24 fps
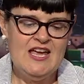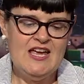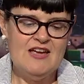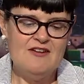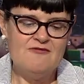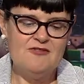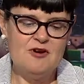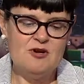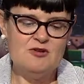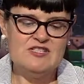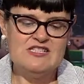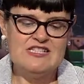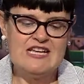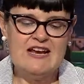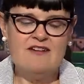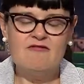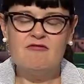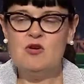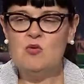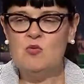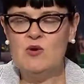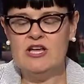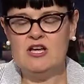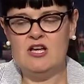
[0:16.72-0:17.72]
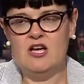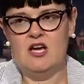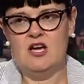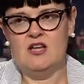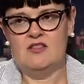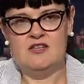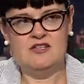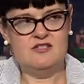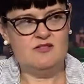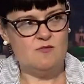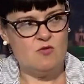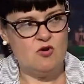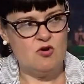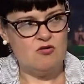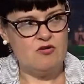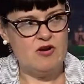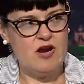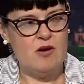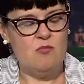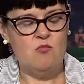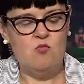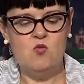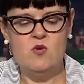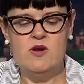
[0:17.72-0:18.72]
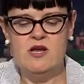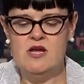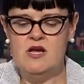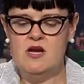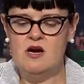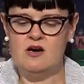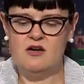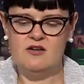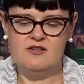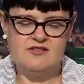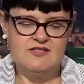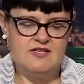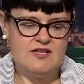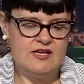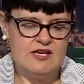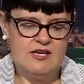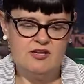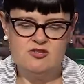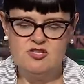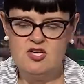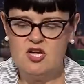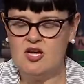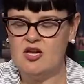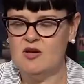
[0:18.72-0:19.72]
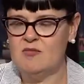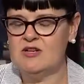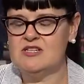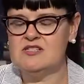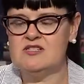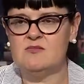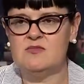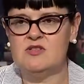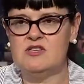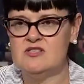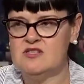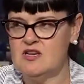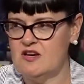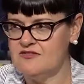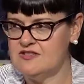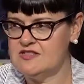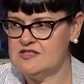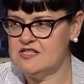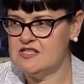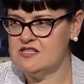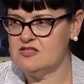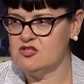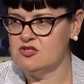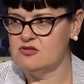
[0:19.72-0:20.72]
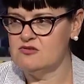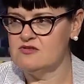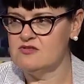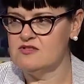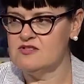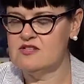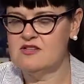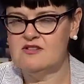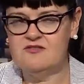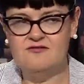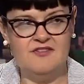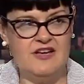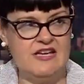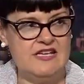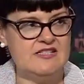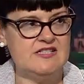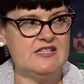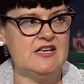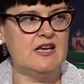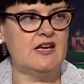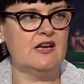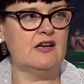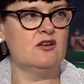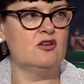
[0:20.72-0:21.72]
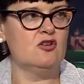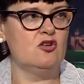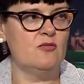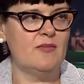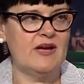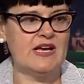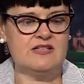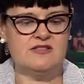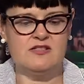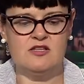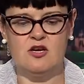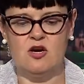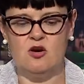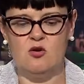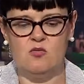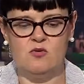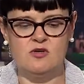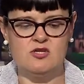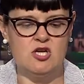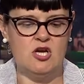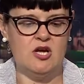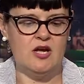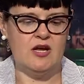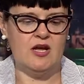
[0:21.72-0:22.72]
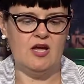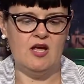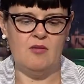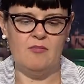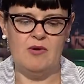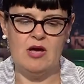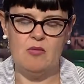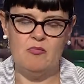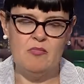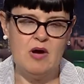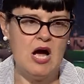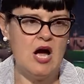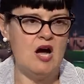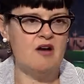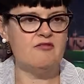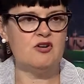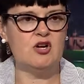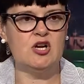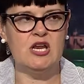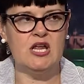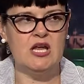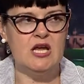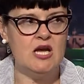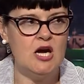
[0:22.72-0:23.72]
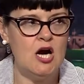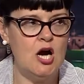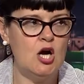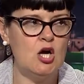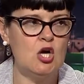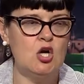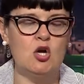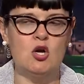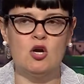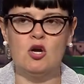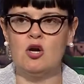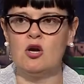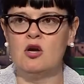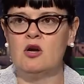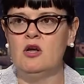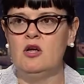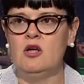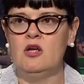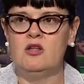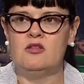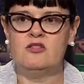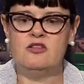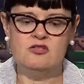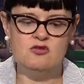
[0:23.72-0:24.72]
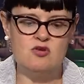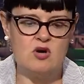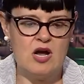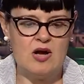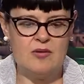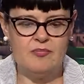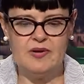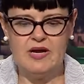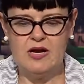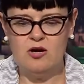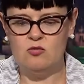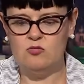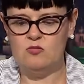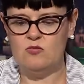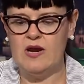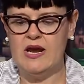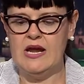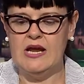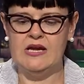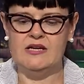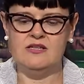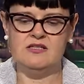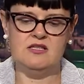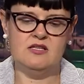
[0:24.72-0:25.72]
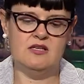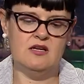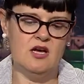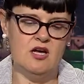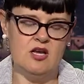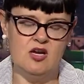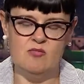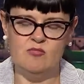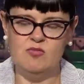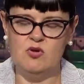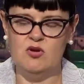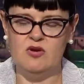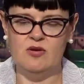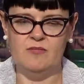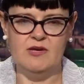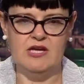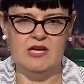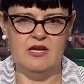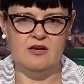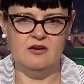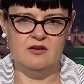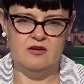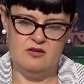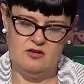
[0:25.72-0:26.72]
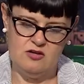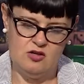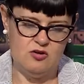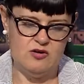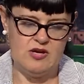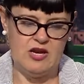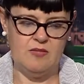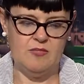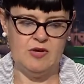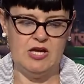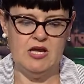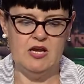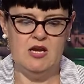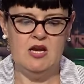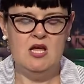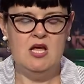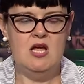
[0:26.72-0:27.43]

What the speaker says: Folks, every week on this program, we are sitting here talking about some of the toughest issues facing New Mexico. We're talking about poverty, hunger, the dropout rate, unemployment, you name it.